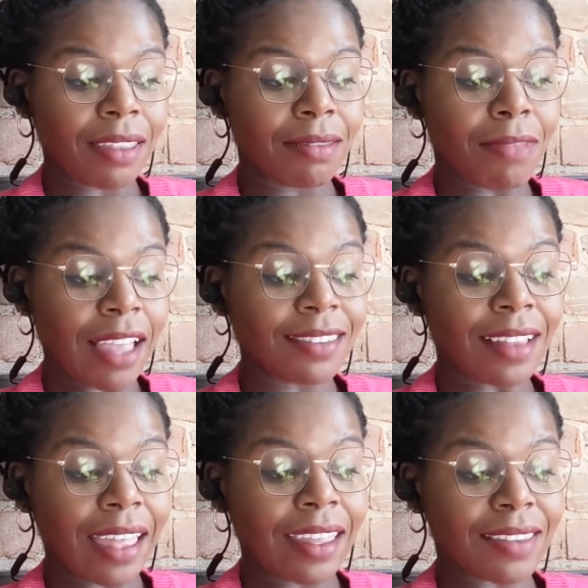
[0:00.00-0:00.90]

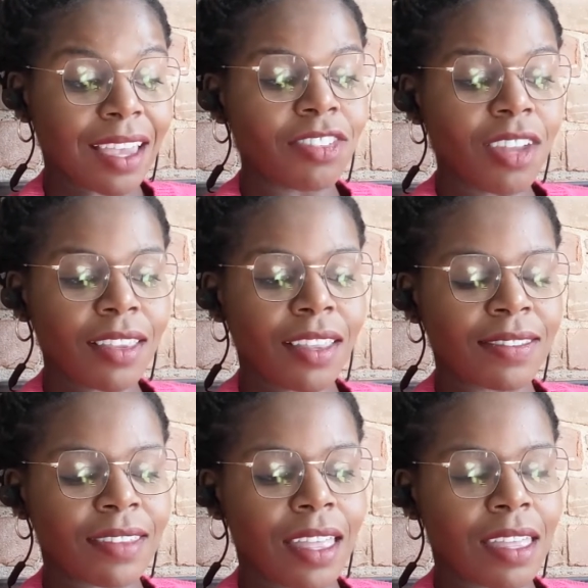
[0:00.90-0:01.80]
next like, it's actually on the
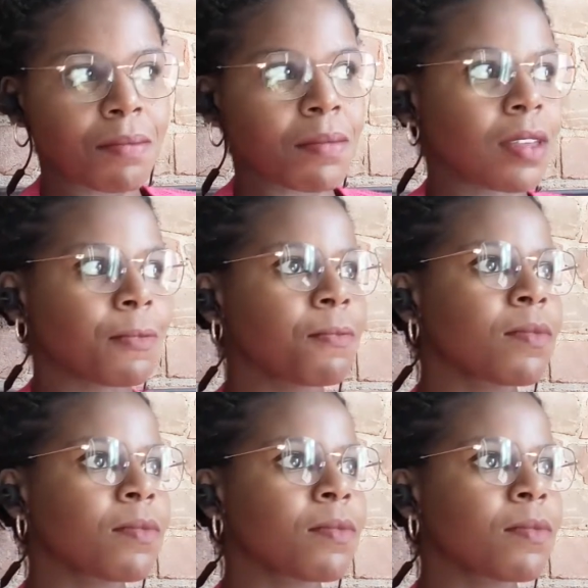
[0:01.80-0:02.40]
same,